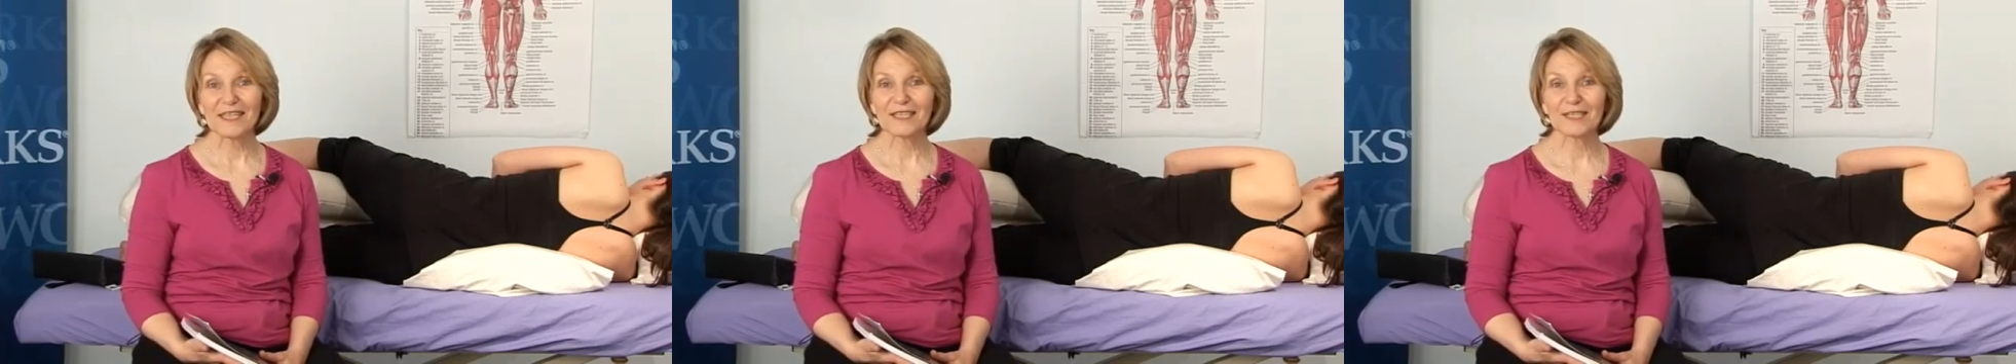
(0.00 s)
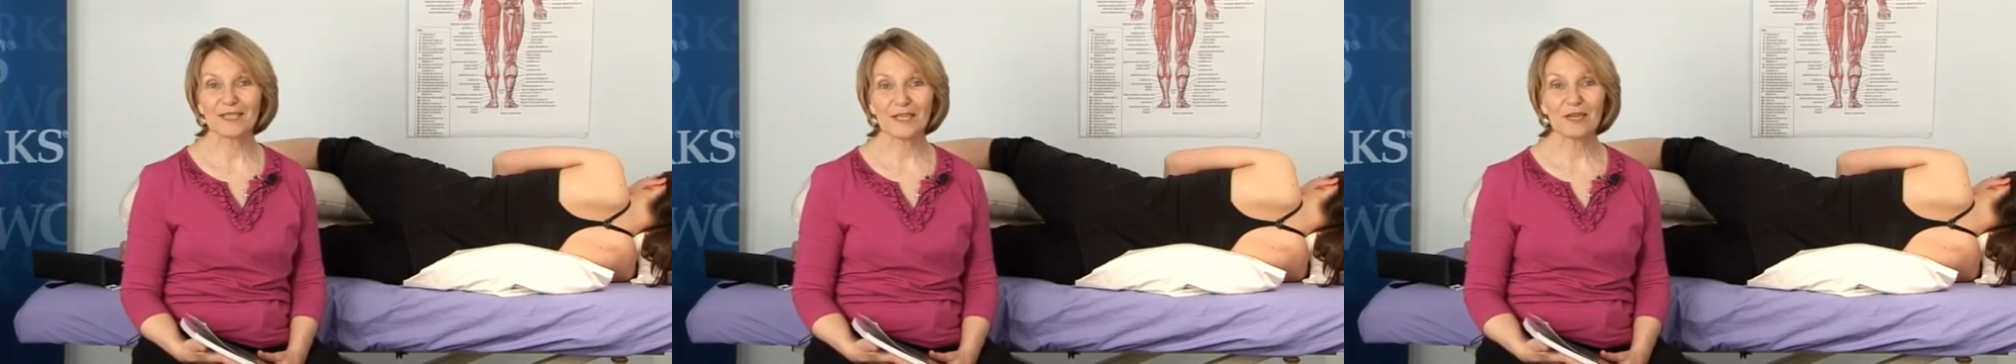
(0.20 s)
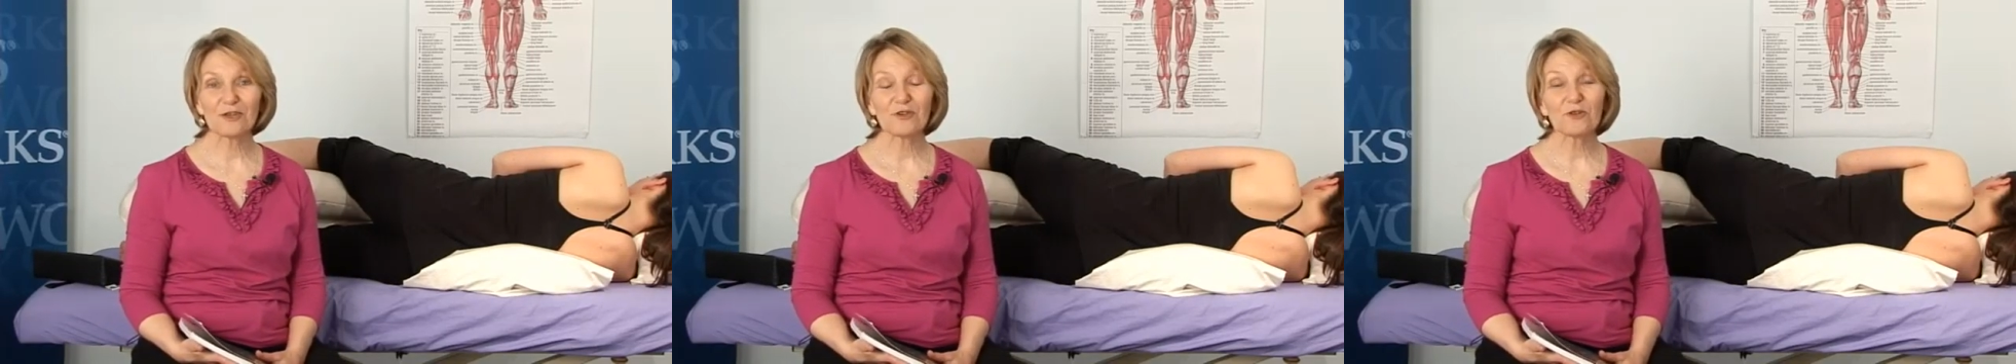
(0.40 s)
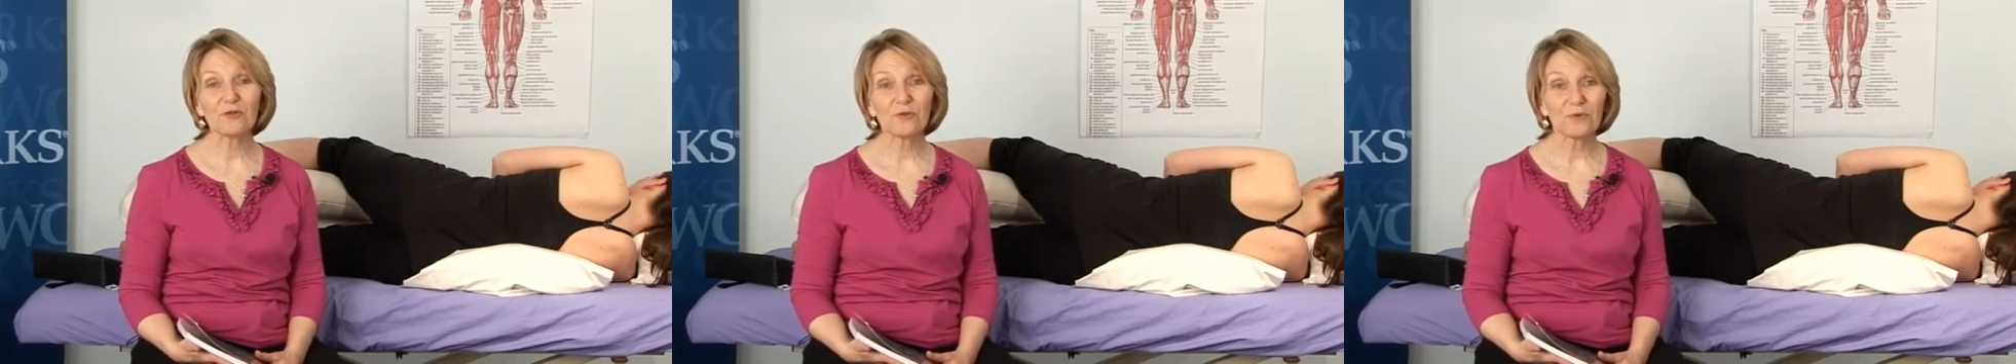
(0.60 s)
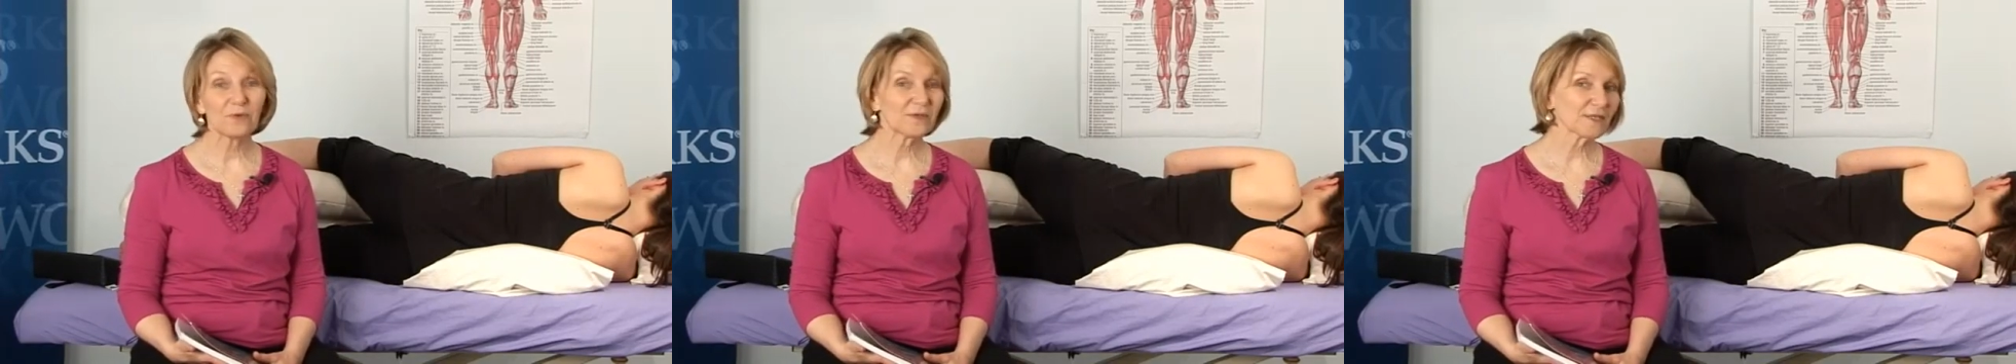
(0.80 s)
see
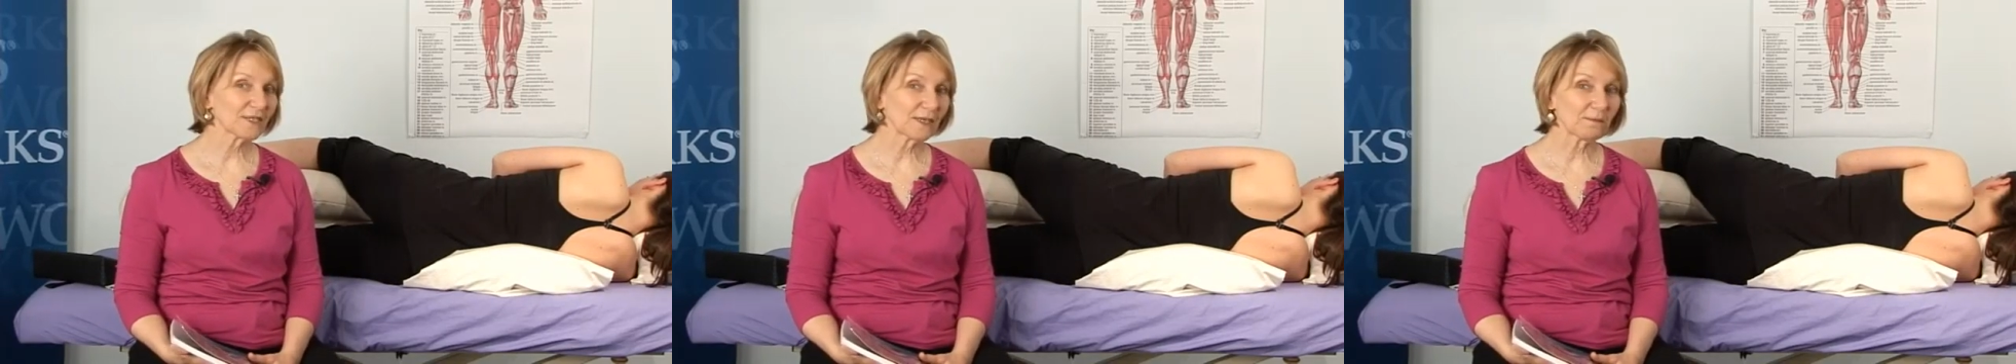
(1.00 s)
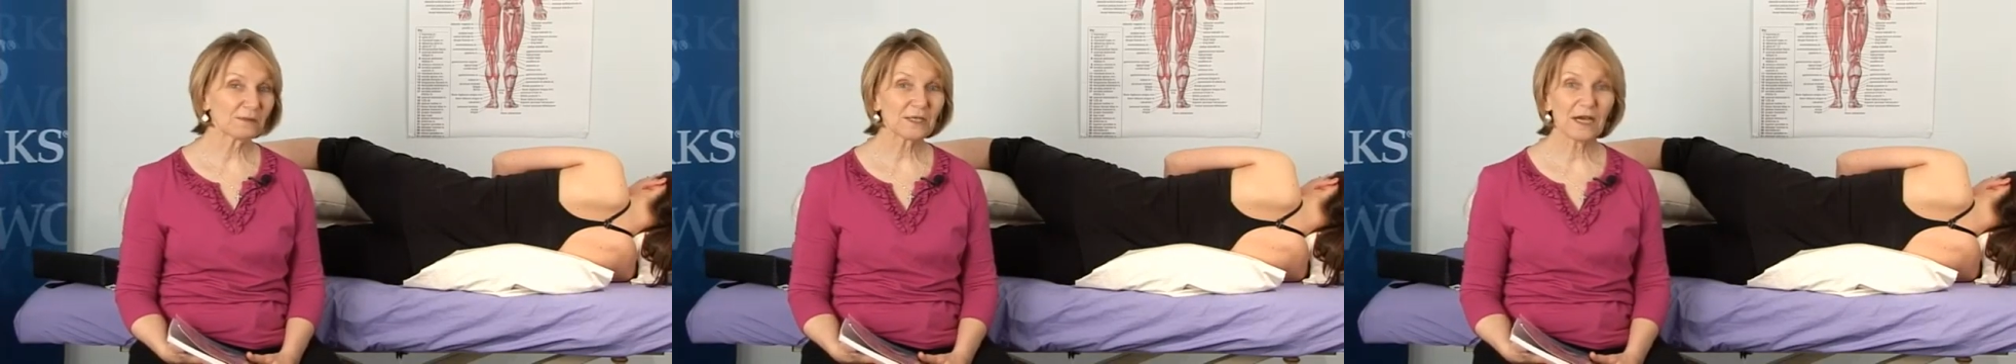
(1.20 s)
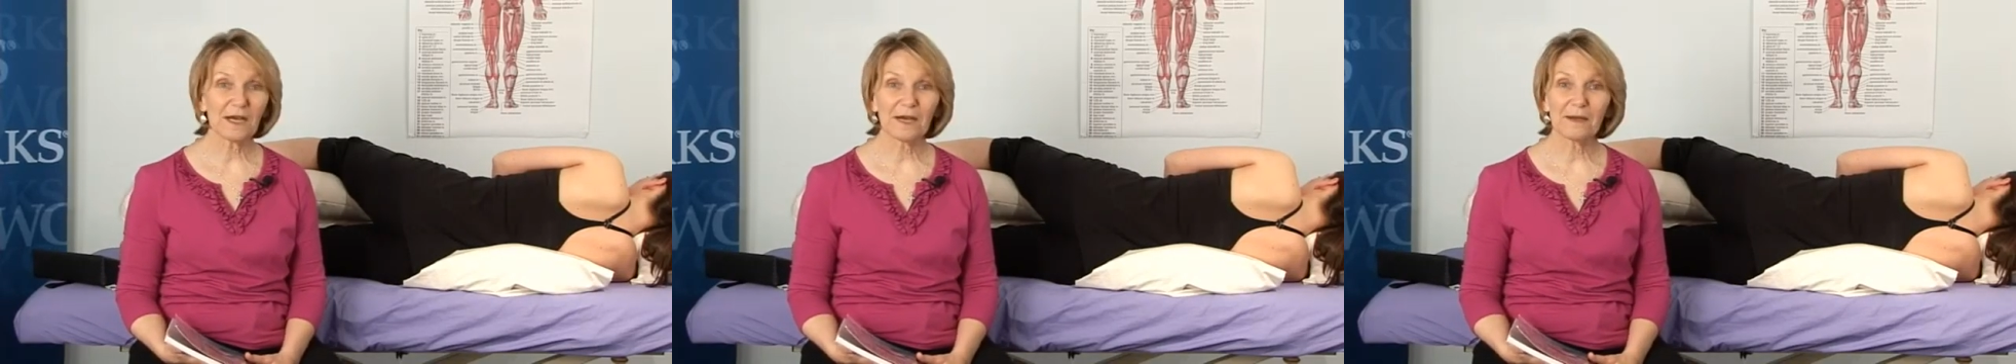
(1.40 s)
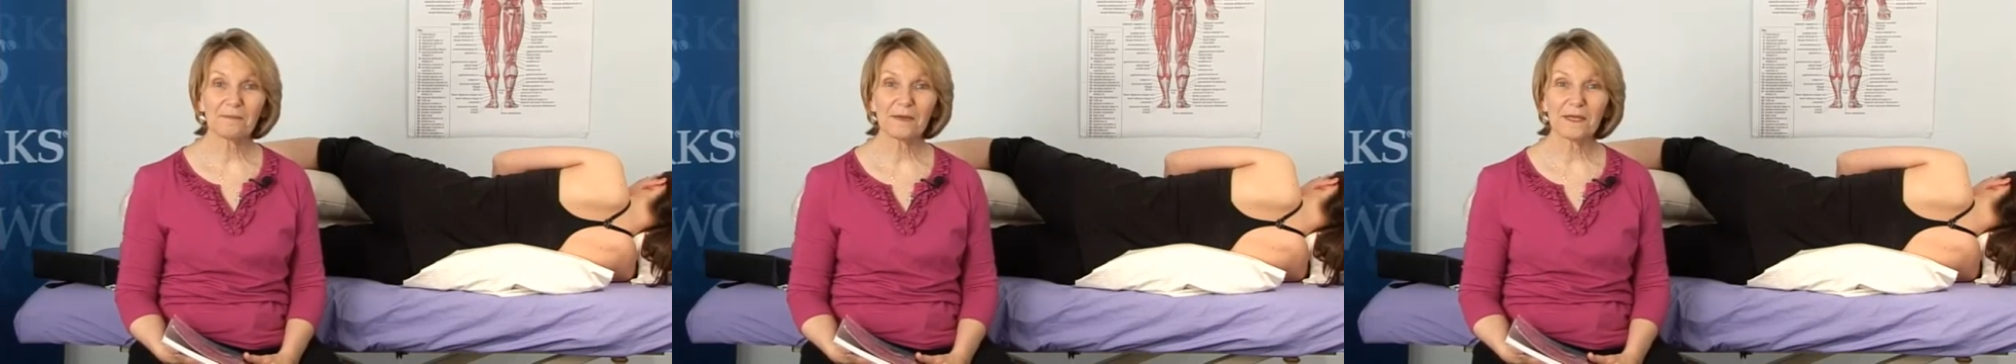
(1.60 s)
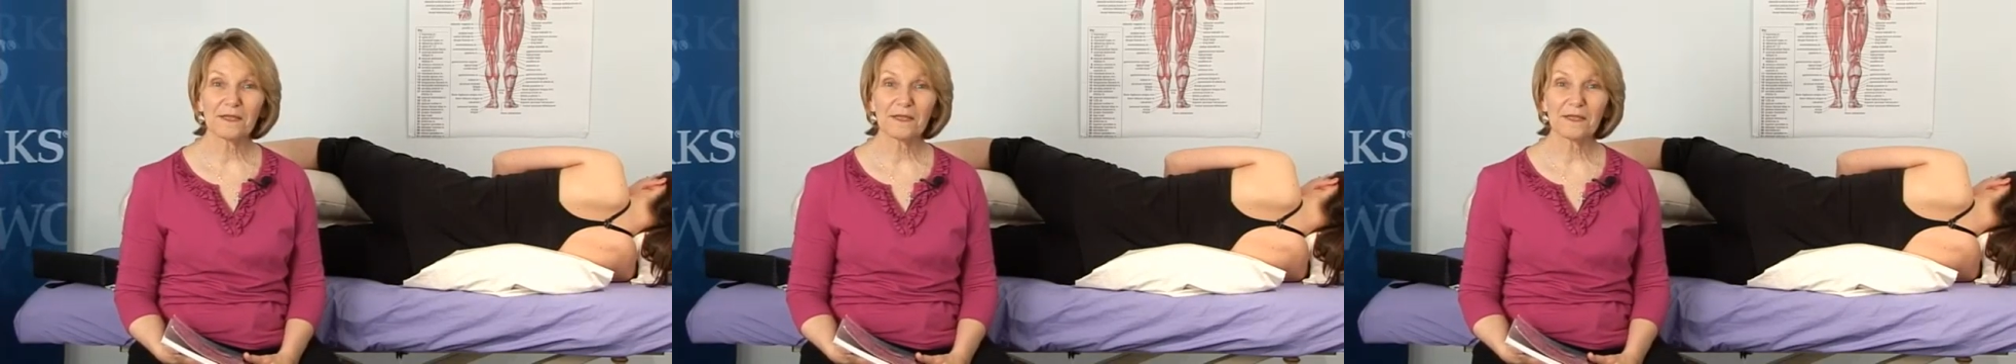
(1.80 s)
you sometime